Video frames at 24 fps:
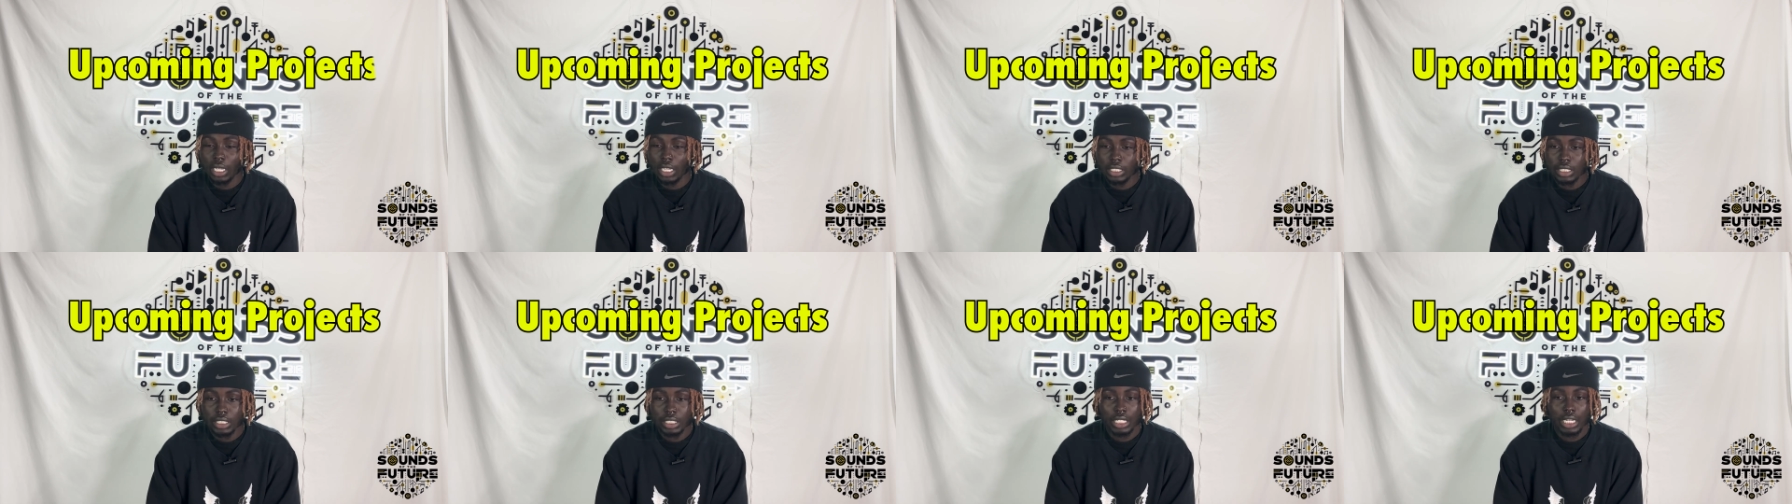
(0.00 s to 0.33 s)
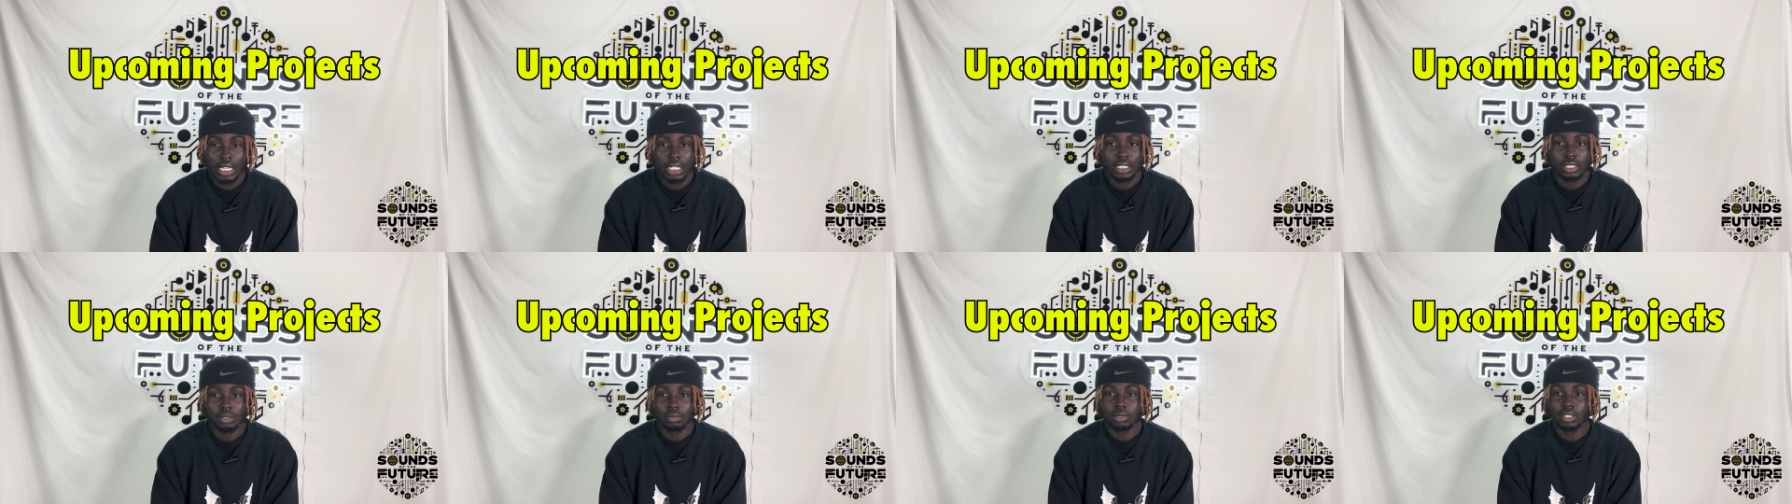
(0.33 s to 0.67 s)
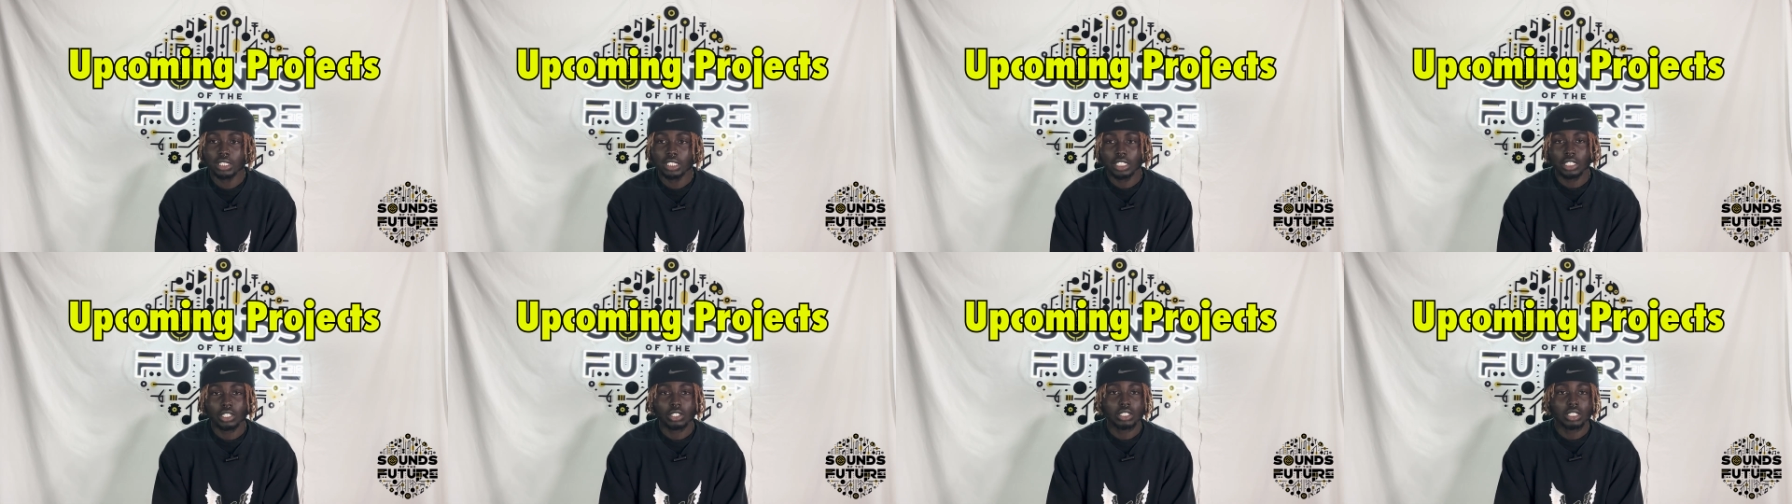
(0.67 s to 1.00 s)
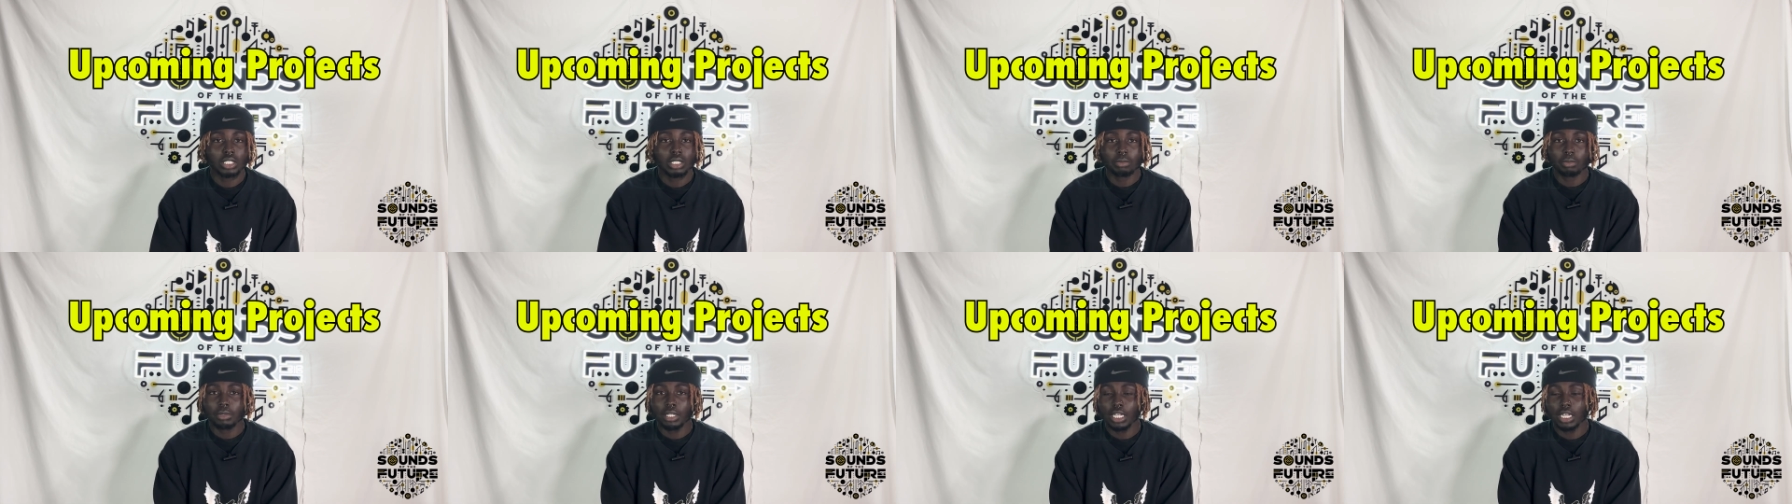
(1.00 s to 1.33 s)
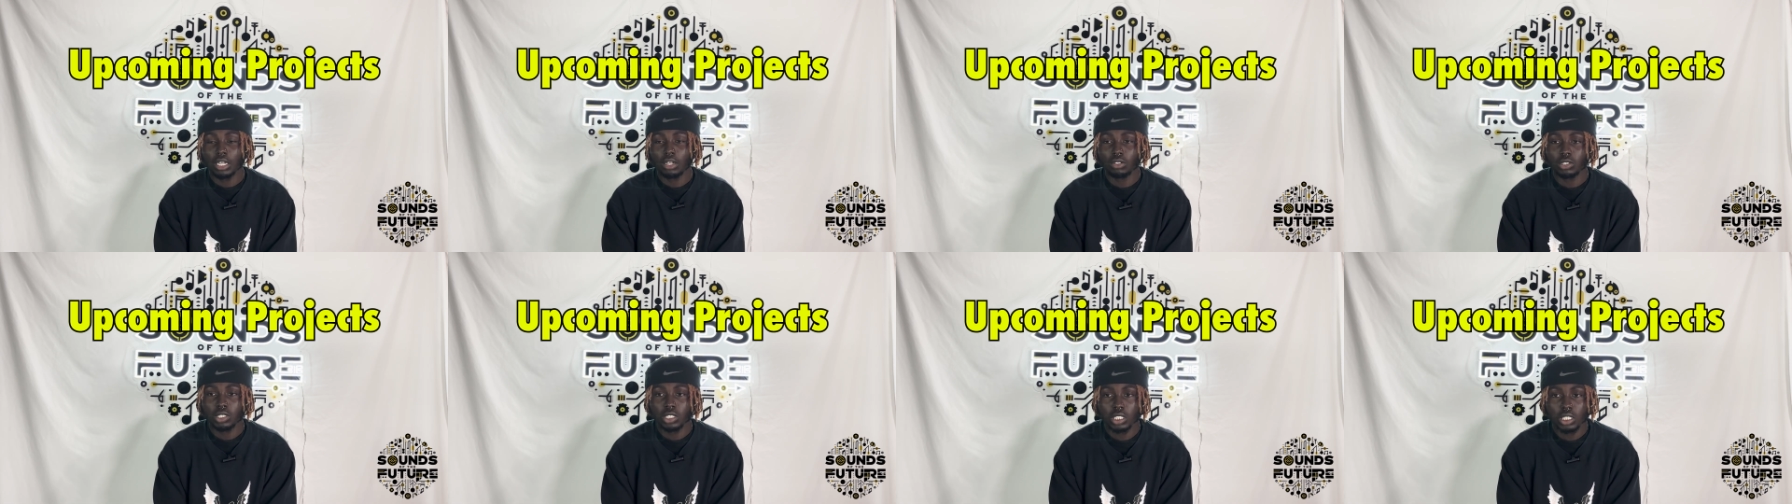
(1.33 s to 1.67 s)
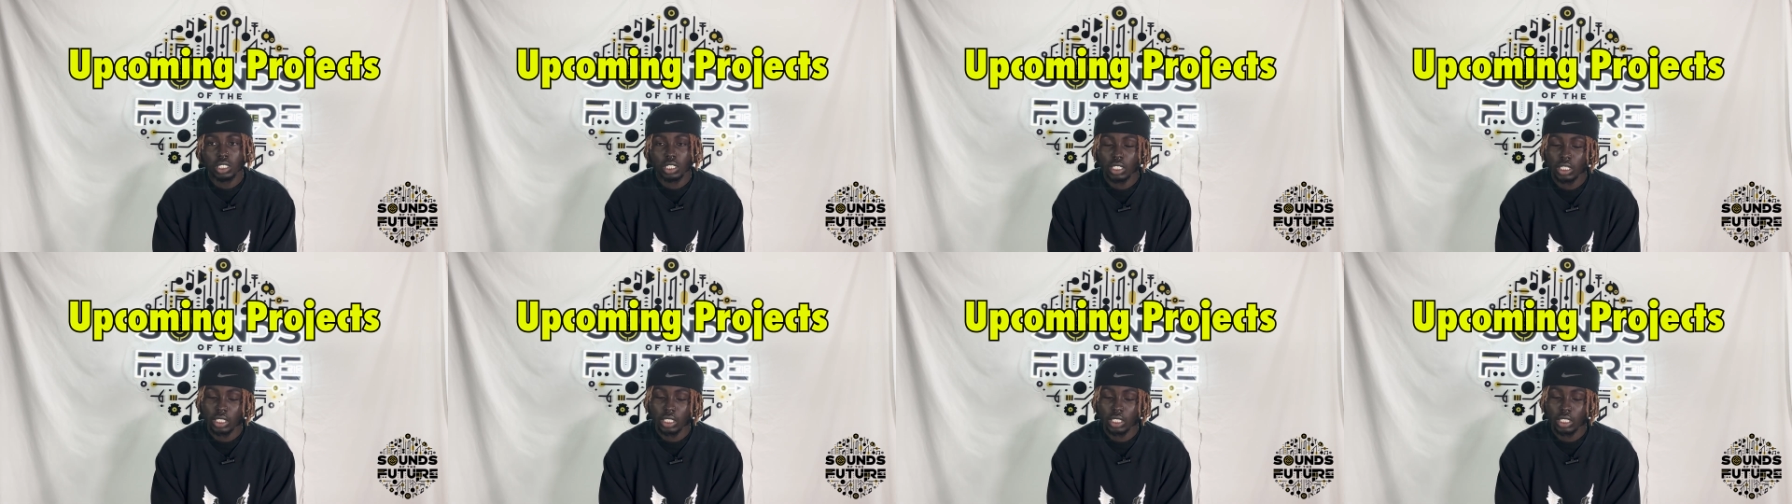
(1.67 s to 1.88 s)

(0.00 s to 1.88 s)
I just got some singles coming out.